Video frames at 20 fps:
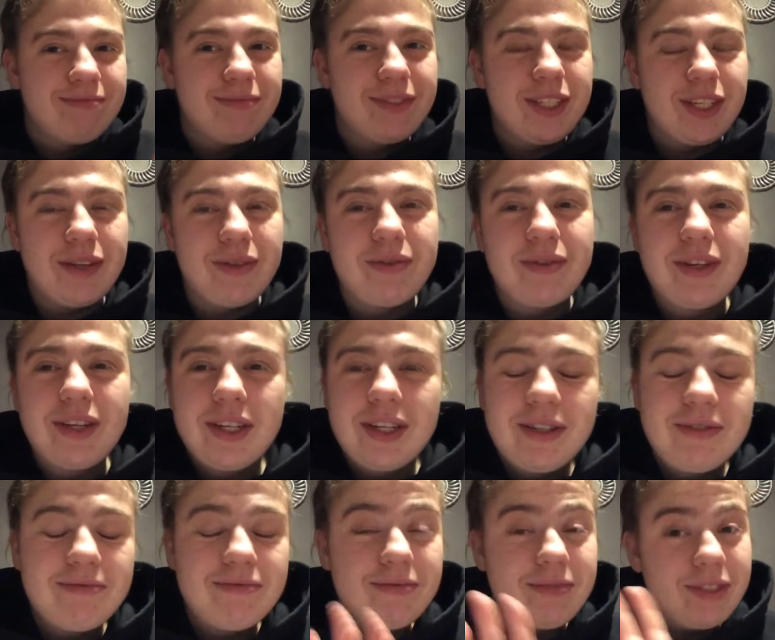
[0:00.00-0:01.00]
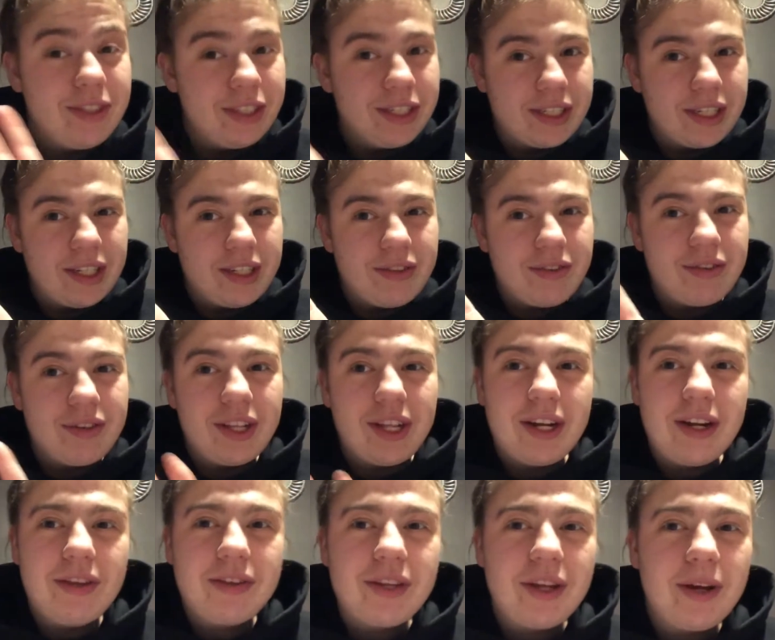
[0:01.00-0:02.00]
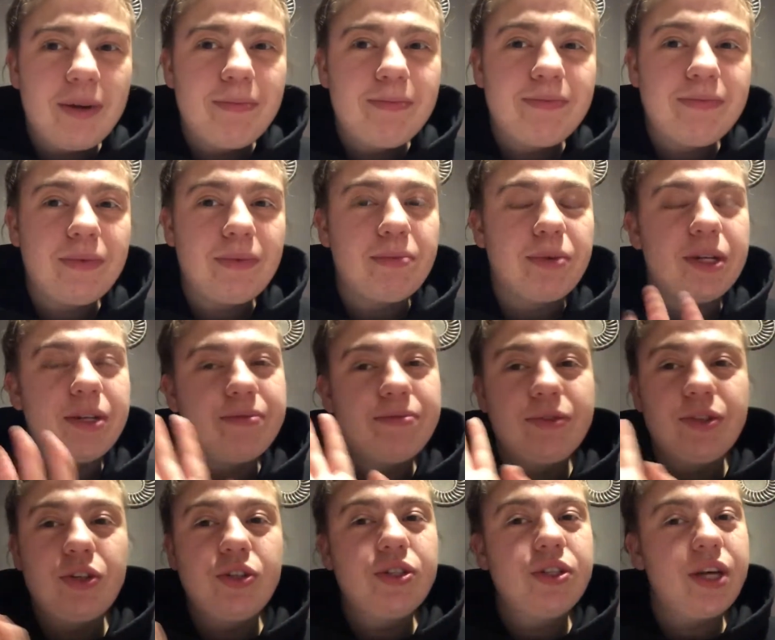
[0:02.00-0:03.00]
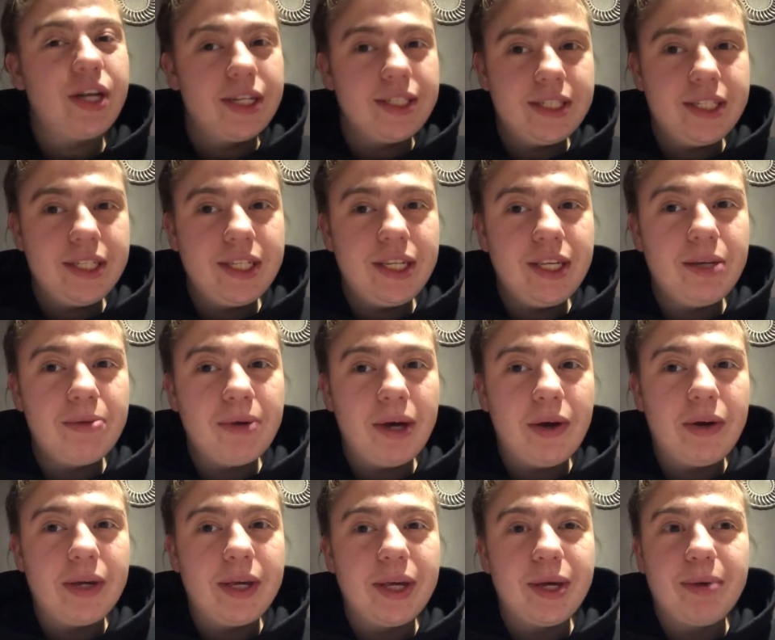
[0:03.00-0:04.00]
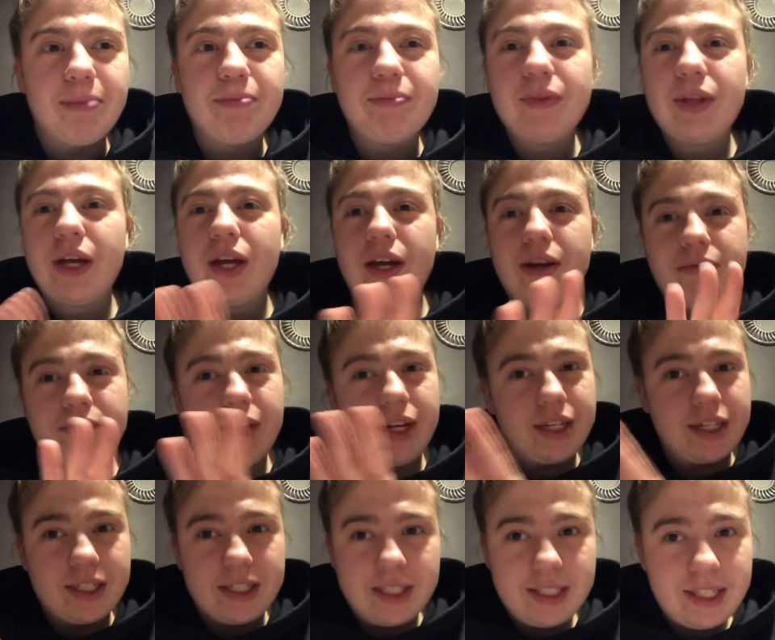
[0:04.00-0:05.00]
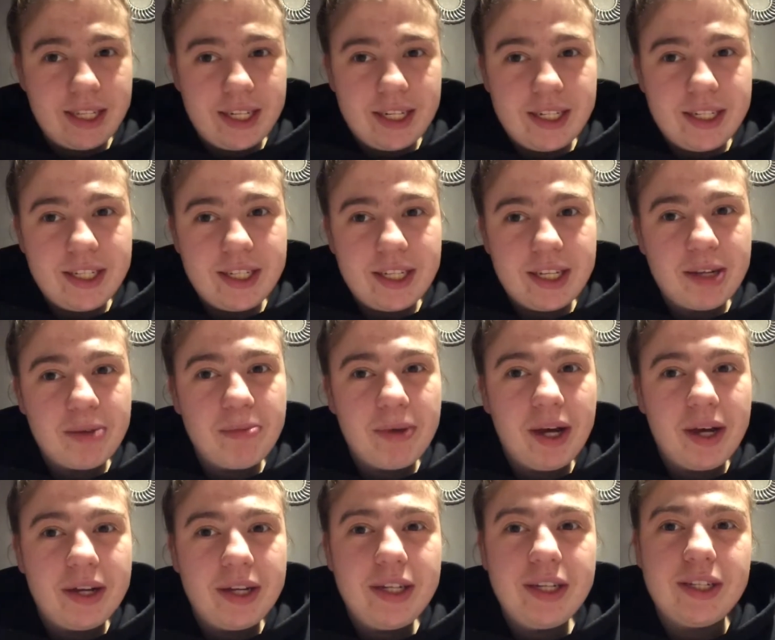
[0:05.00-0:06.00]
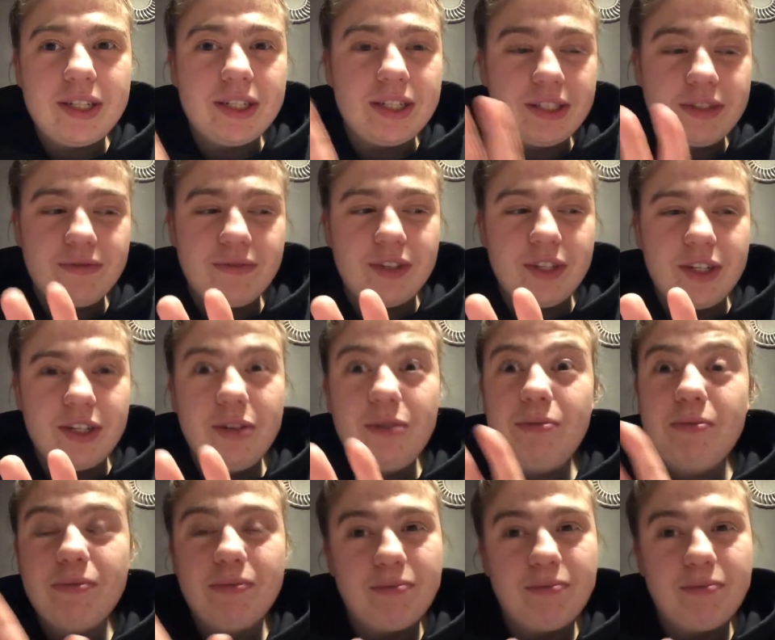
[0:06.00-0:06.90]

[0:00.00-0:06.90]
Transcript: So just gonna throw that out there. But there's a lot of tea about him. I'm not gonna say anything about it in this video.